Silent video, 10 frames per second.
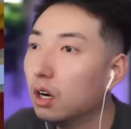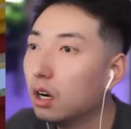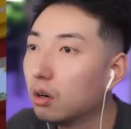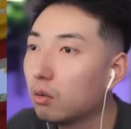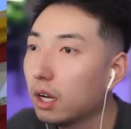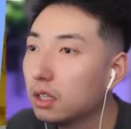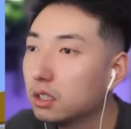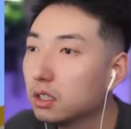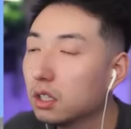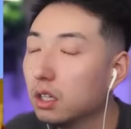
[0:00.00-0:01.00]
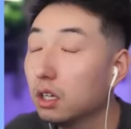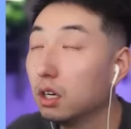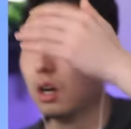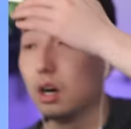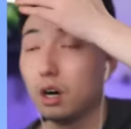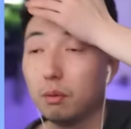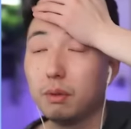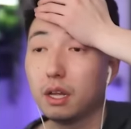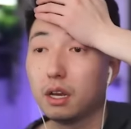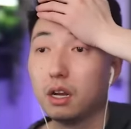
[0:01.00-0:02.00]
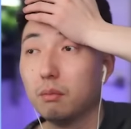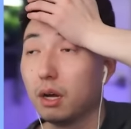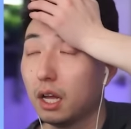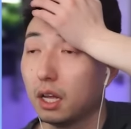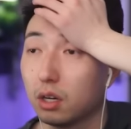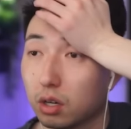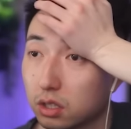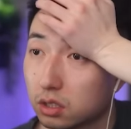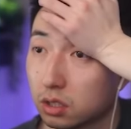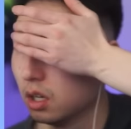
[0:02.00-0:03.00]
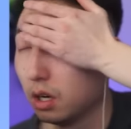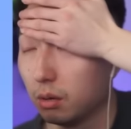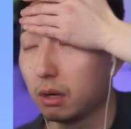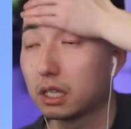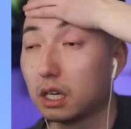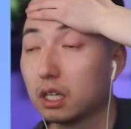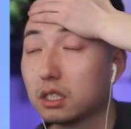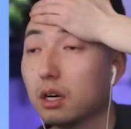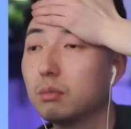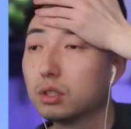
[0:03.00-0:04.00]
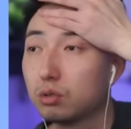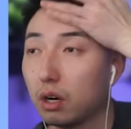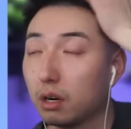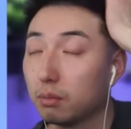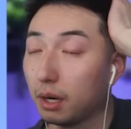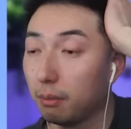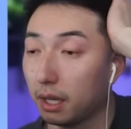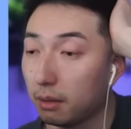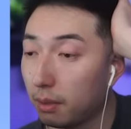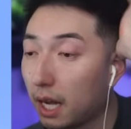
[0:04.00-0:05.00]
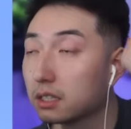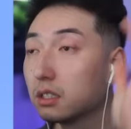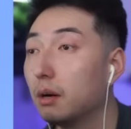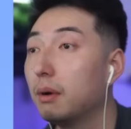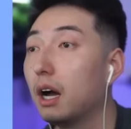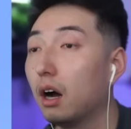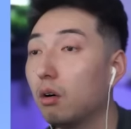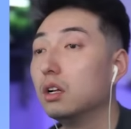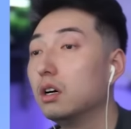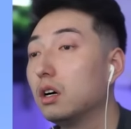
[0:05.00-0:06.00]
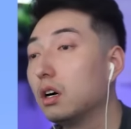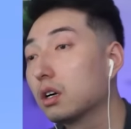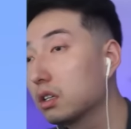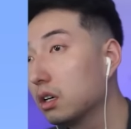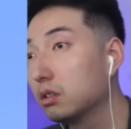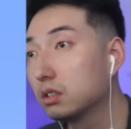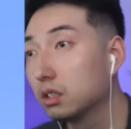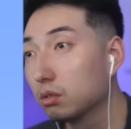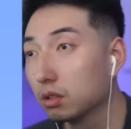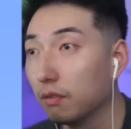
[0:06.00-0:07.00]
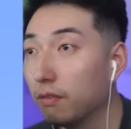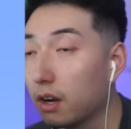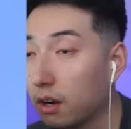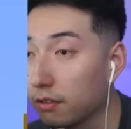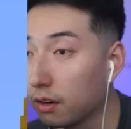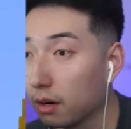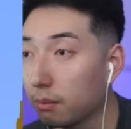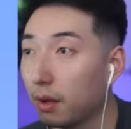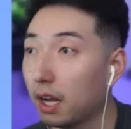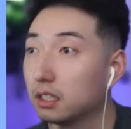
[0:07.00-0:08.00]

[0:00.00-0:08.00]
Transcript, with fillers: Oh, Rage, you good? Oh man, my head hurts. Oh my gosh, I almost drowned, but I made it back somehow. Oh, Coach, this was a very, very bad